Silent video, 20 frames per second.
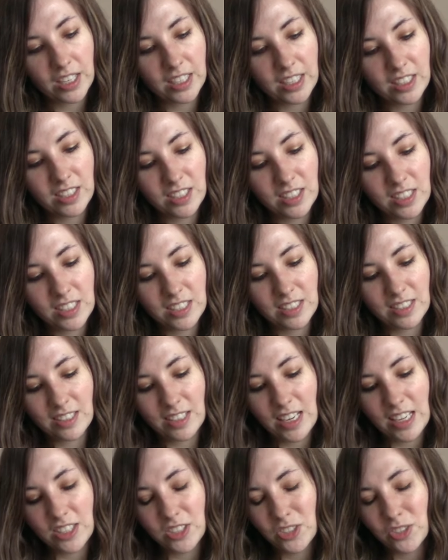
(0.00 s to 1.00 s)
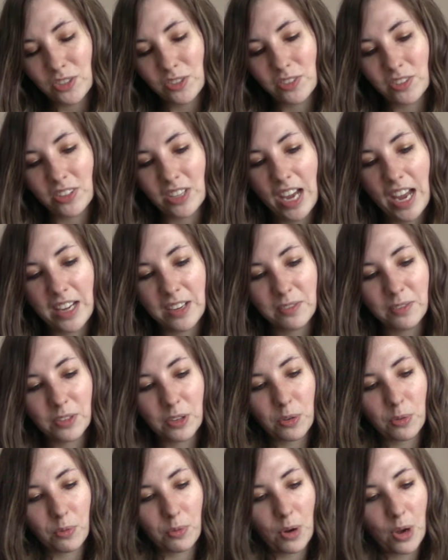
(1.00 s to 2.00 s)
It's just, it's kind of
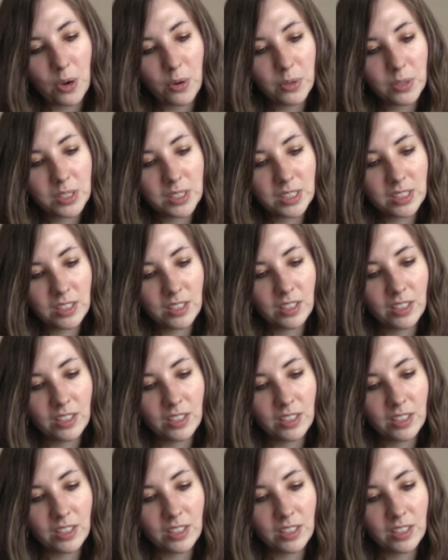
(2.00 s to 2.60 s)
gross.